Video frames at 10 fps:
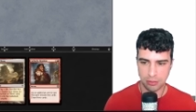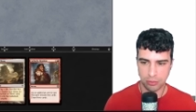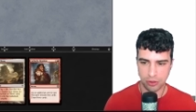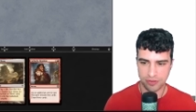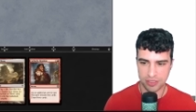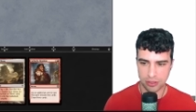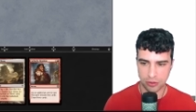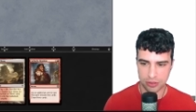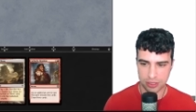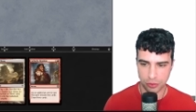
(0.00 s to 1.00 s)
Profit
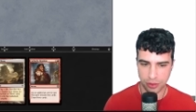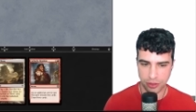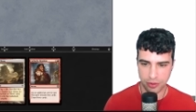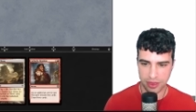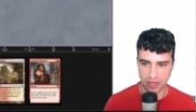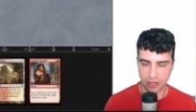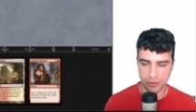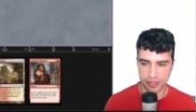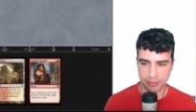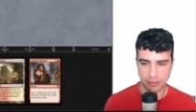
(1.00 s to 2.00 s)
on turn 3 with
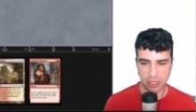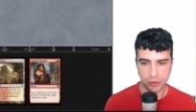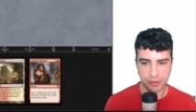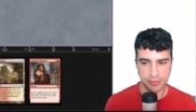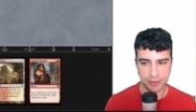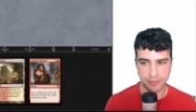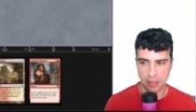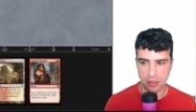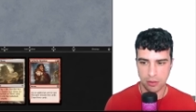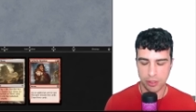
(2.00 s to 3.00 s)
Inquiry maybe Loam.
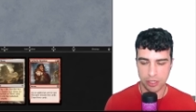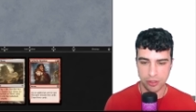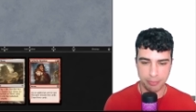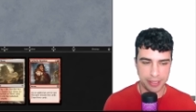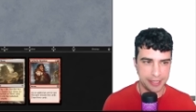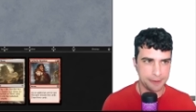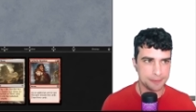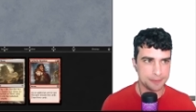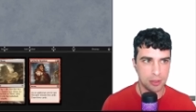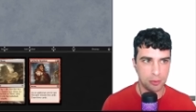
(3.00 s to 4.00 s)
We are on the play.
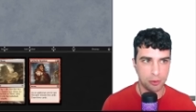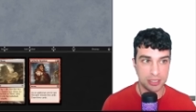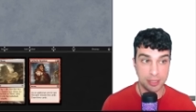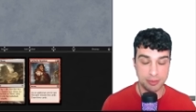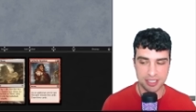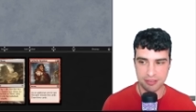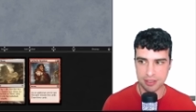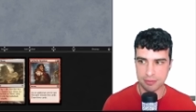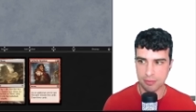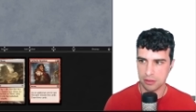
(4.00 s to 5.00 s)
My opponent kept
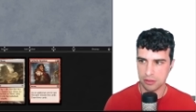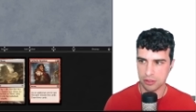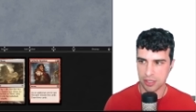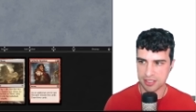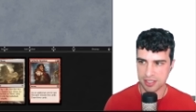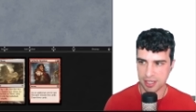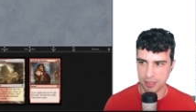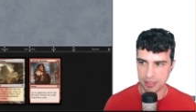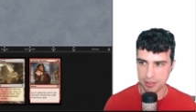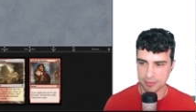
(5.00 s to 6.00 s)
7. So let's
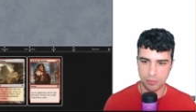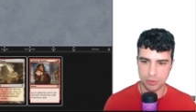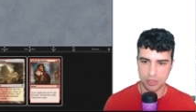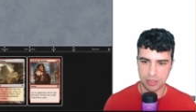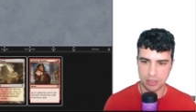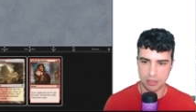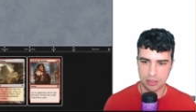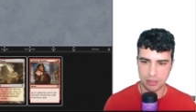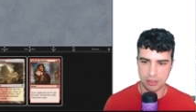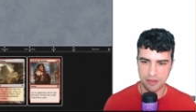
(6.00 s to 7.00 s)
skip it.
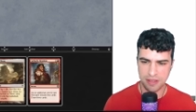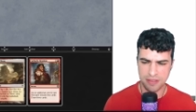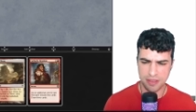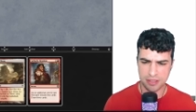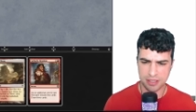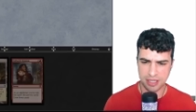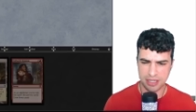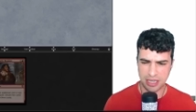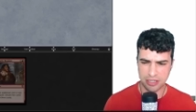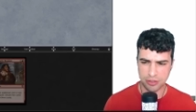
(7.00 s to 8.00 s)
Putting, I think, Thug
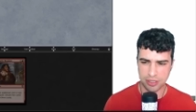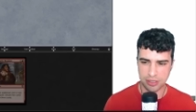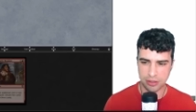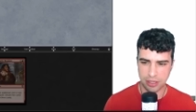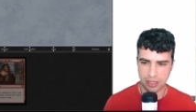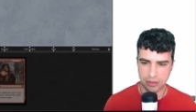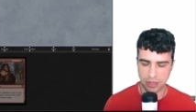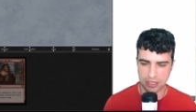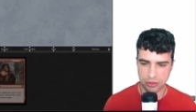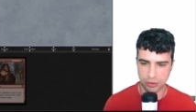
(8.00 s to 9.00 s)
deck actually. I
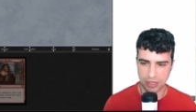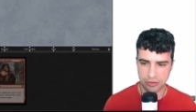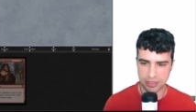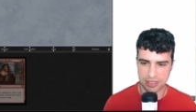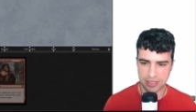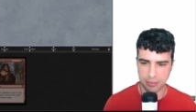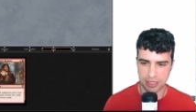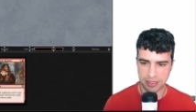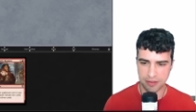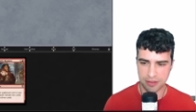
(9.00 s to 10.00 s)
would like to guarantee
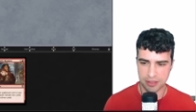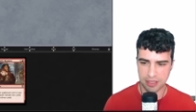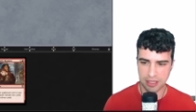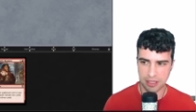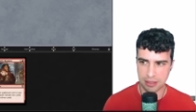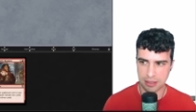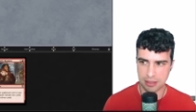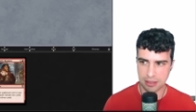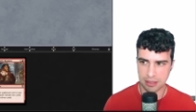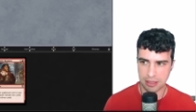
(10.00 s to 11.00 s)
my third
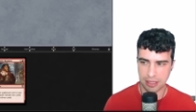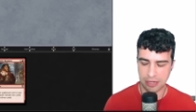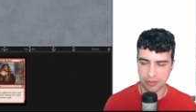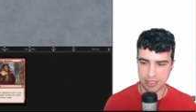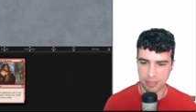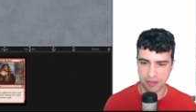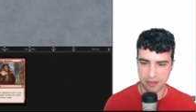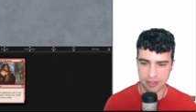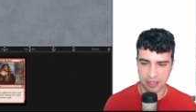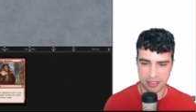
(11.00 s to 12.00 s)

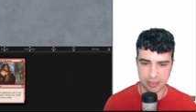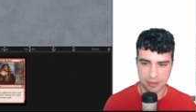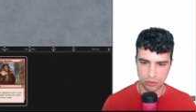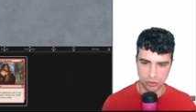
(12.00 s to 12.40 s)
land.